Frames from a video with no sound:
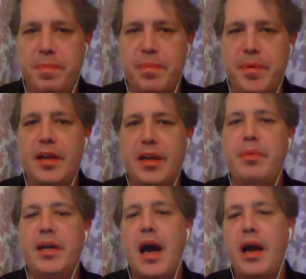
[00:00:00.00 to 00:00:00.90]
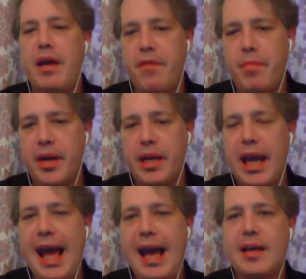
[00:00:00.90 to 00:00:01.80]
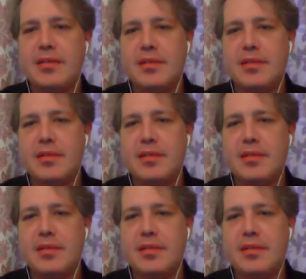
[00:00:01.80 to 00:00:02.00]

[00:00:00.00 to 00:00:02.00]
But not everybody has.